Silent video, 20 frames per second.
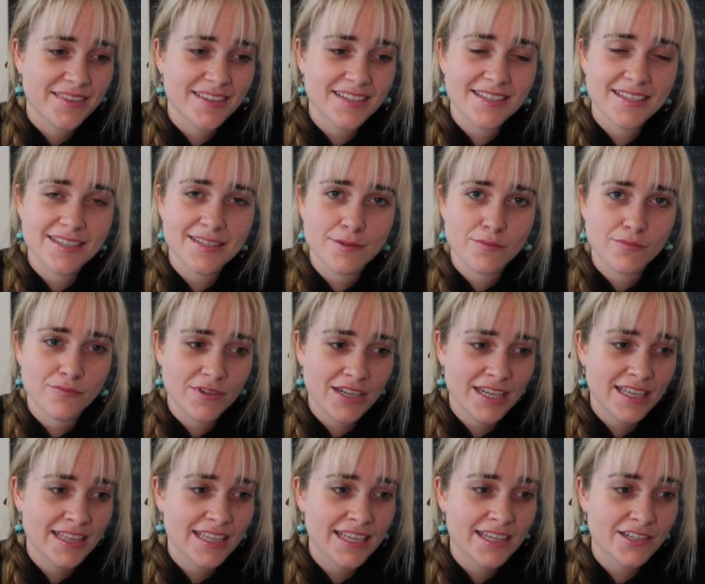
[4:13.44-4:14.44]
this is
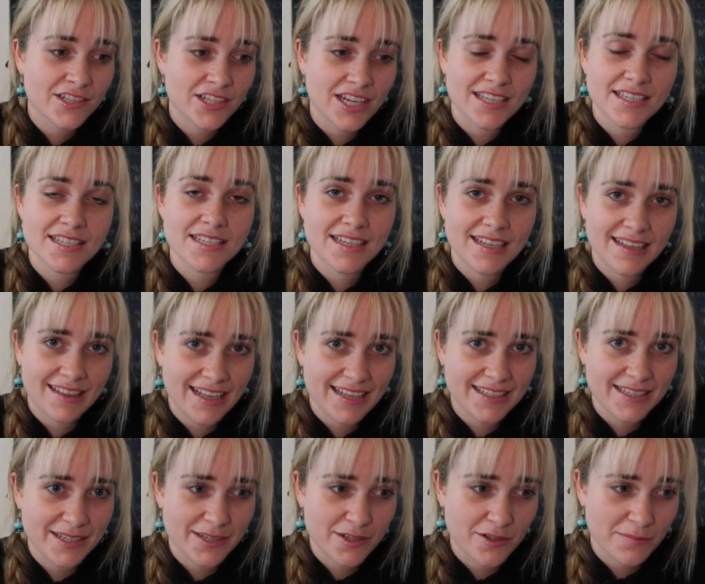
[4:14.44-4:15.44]
really just
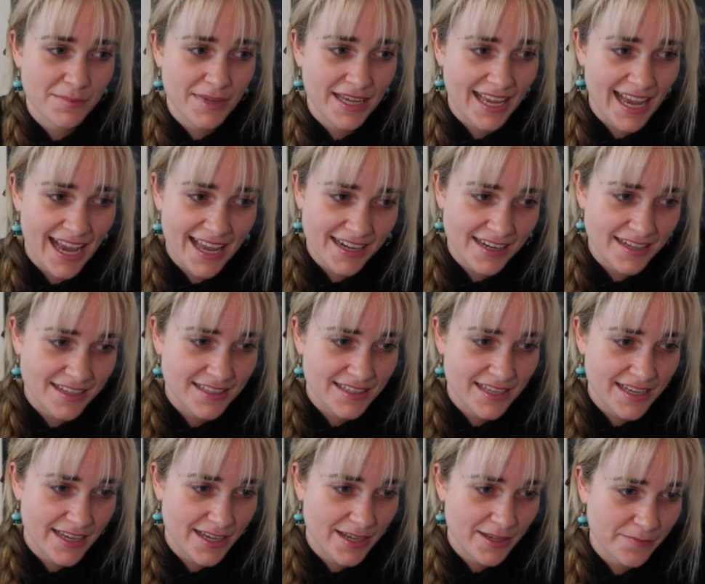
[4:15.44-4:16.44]
classical mechanics
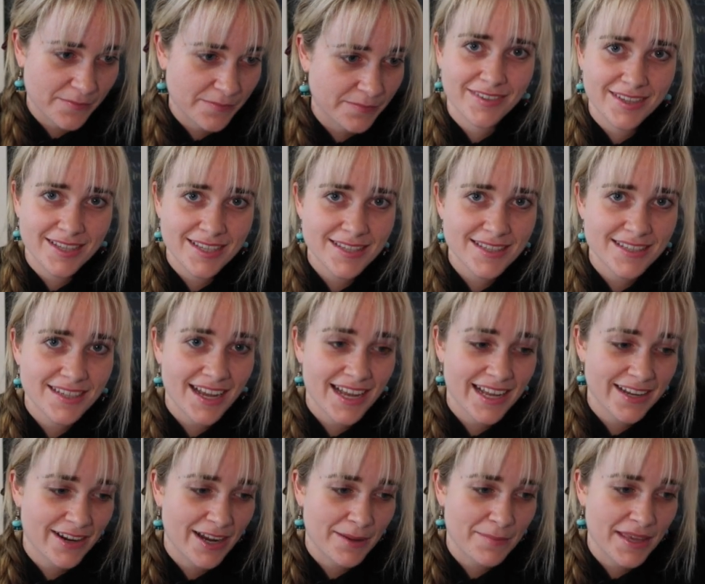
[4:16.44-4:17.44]
here. For this
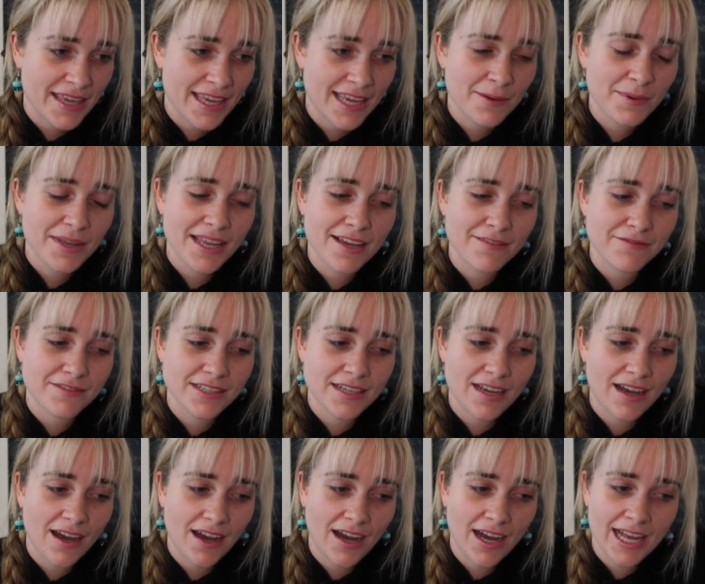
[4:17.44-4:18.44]
diagram here, we have
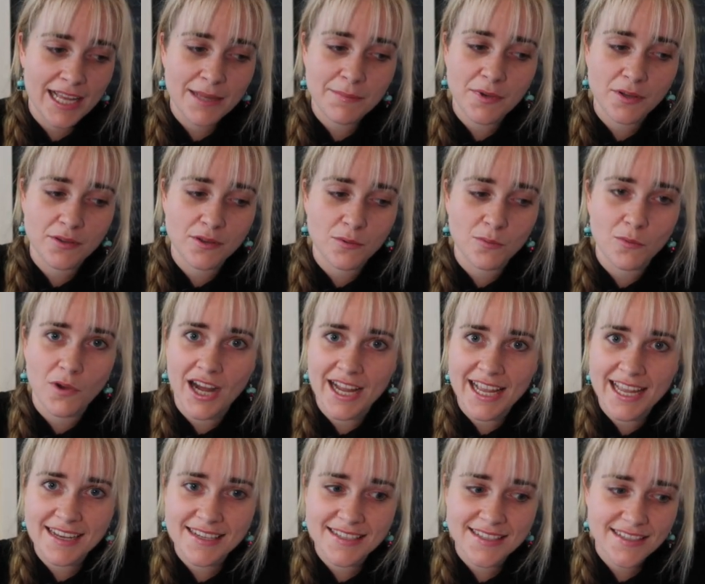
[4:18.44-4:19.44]
time on the
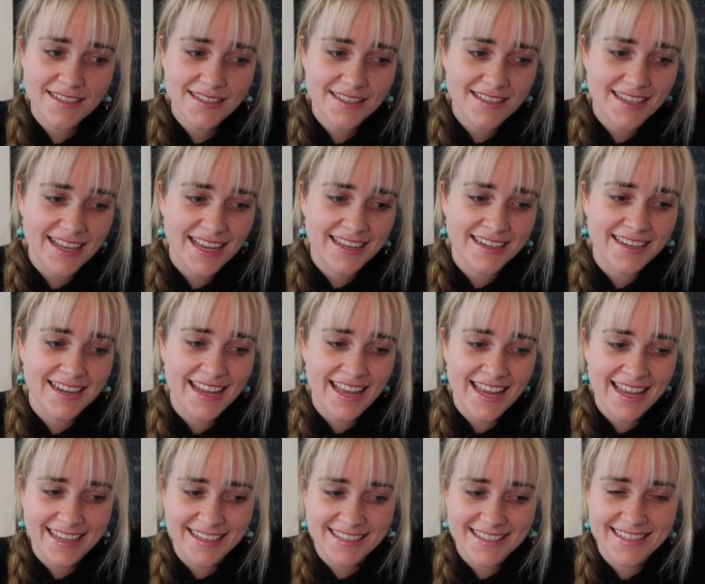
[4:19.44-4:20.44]
y-axis and
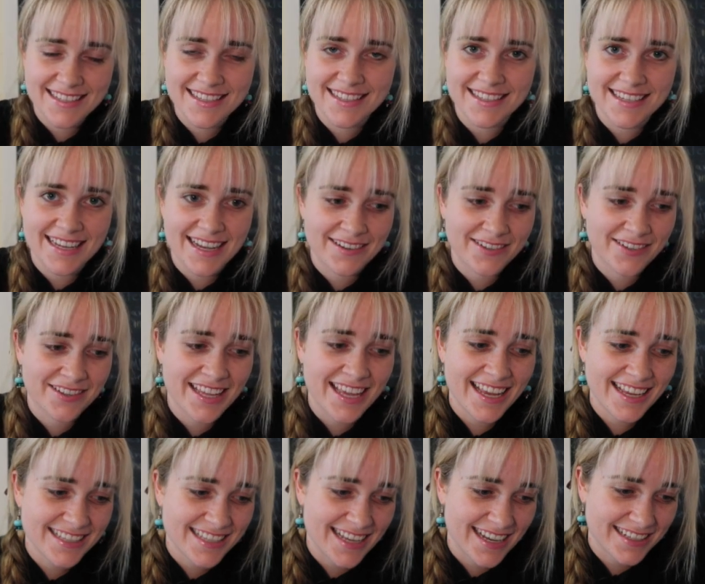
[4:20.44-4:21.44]
x down on the
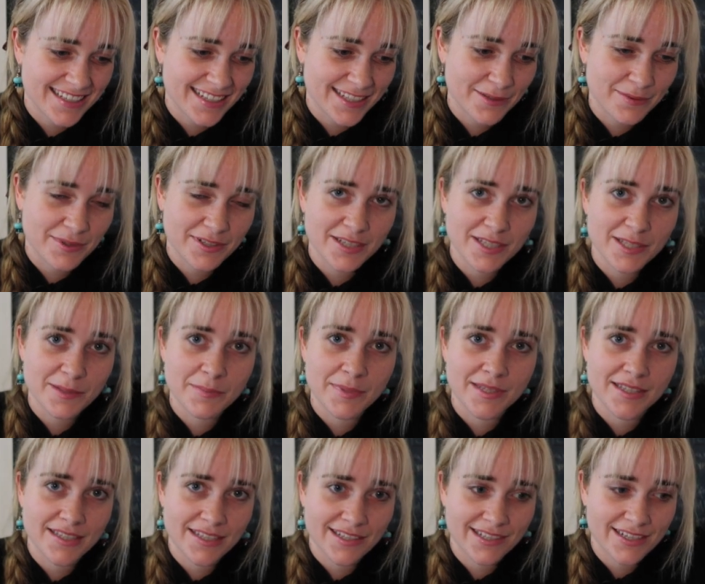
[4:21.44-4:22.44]
x-axis, which is
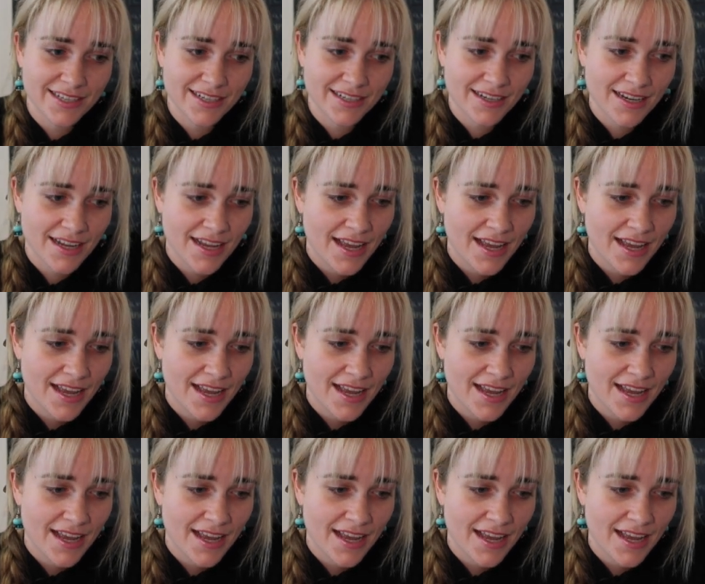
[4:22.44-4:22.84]
position.